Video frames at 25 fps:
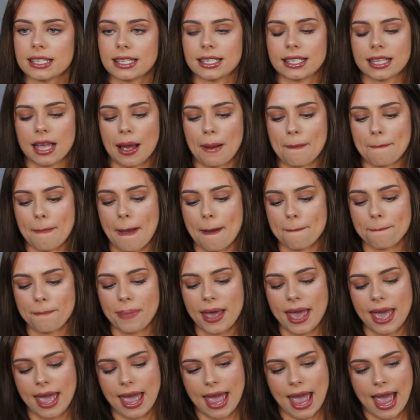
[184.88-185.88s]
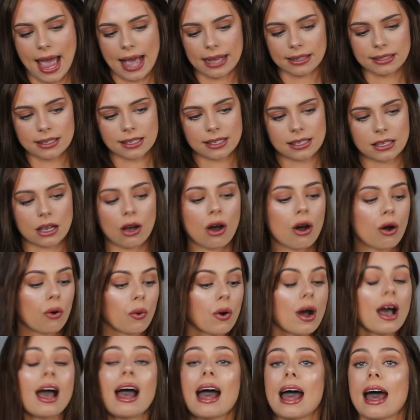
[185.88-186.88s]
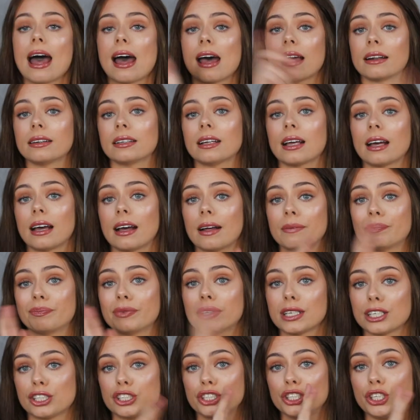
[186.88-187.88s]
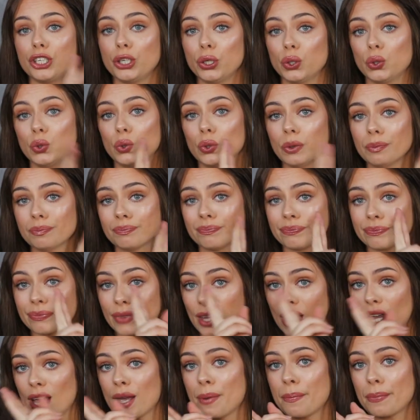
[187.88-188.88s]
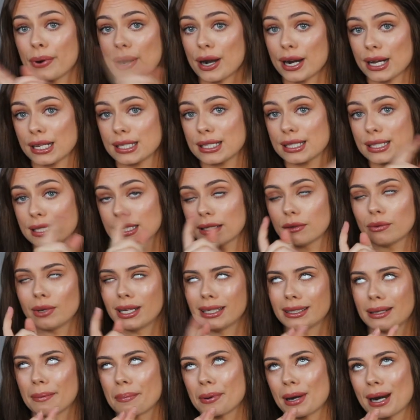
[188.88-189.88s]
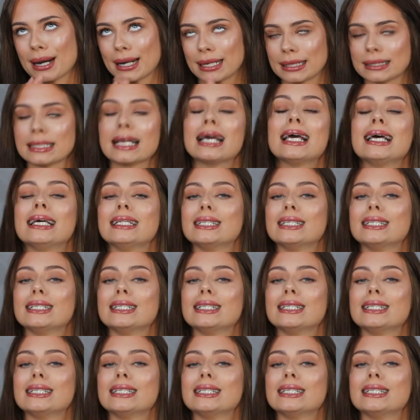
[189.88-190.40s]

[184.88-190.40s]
some pants. Oh, and uh, the two products, well not products,